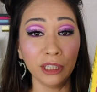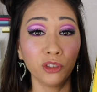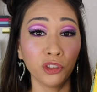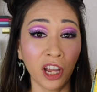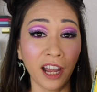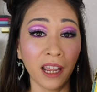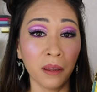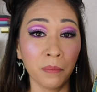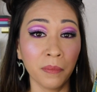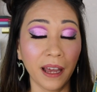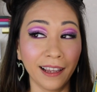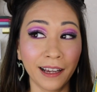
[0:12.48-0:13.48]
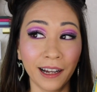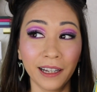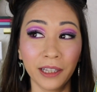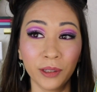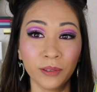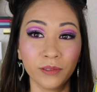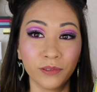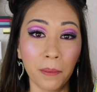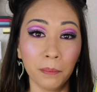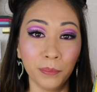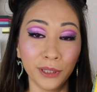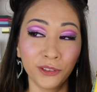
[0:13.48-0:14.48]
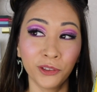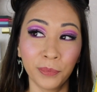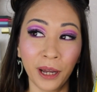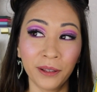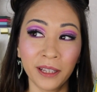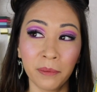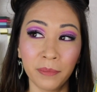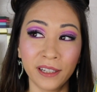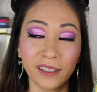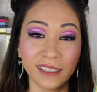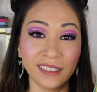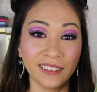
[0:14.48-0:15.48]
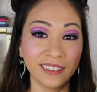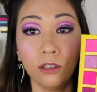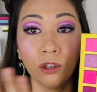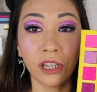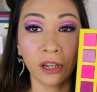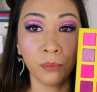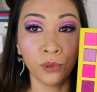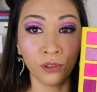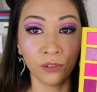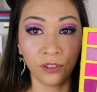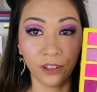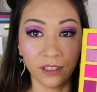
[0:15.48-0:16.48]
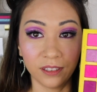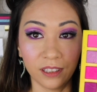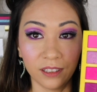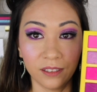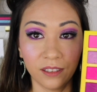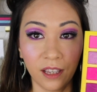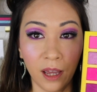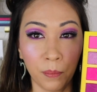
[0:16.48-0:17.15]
Each time I kind of bitch about it because look how beautiful this is.